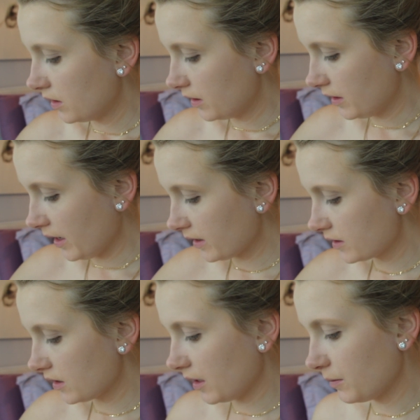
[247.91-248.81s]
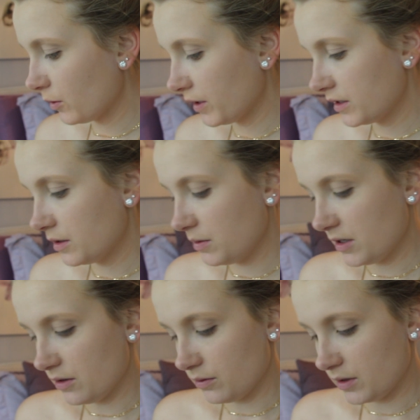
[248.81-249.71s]
Next, I'm going to be
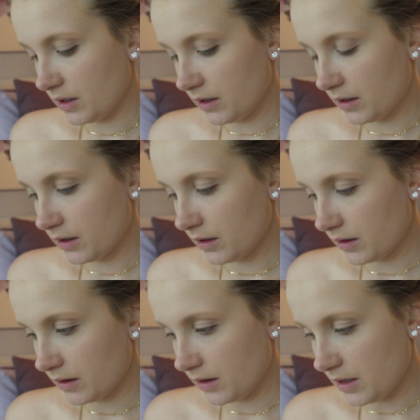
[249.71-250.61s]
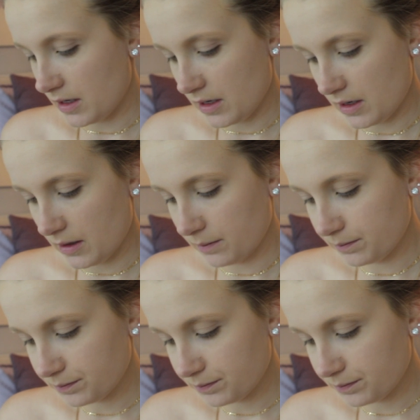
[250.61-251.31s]
using the